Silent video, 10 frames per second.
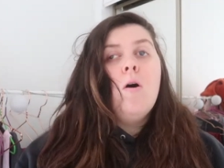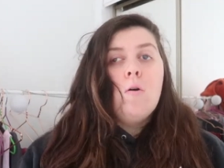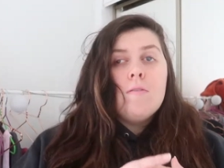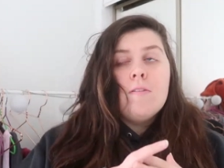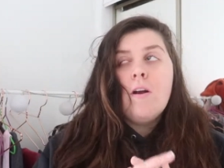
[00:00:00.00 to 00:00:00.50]

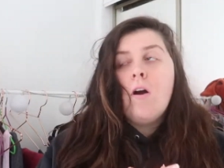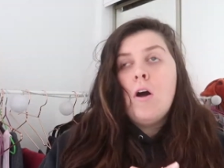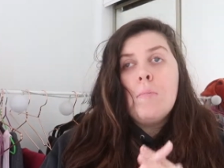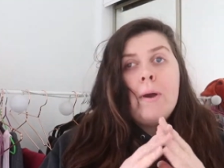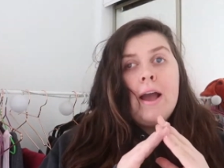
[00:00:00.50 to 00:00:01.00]
over
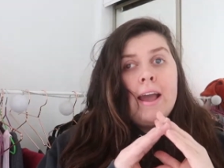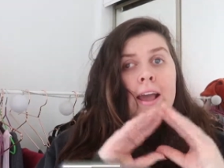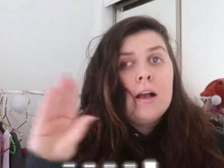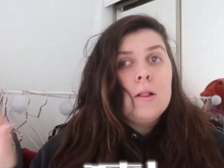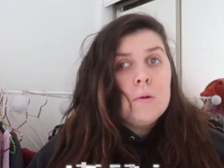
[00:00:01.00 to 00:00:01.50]
on
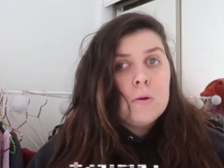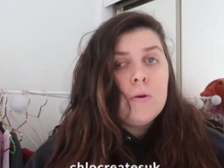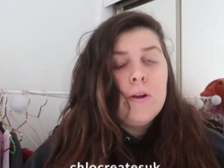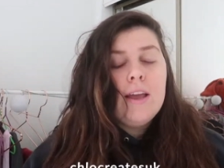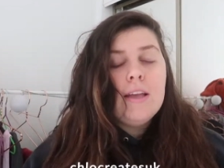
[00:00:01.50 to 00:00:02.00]
my Chlo
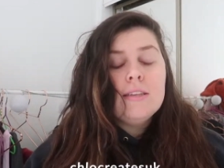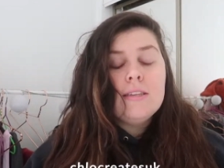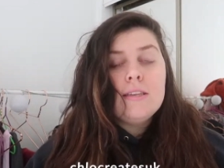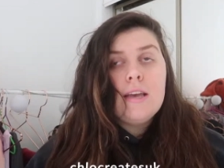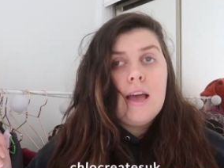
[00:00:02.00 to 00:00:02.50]

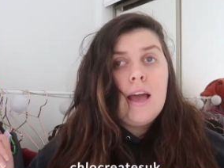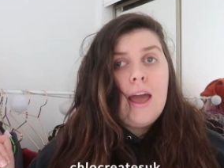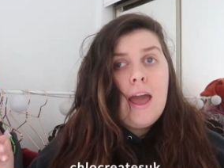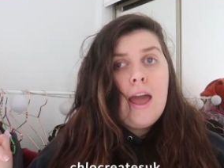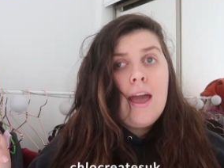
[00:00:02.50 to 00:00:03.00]
Creates
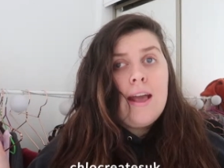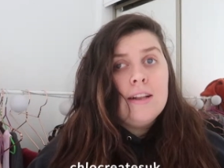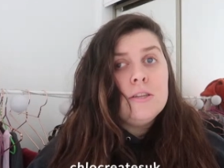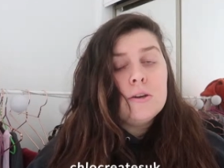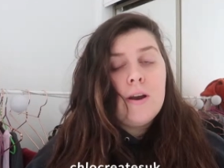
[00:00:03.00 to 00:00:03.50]
uh,
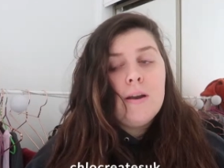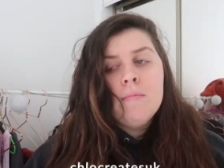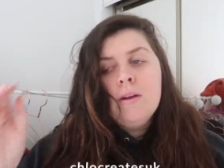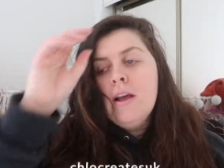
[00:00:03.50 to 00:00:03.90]
Instagram.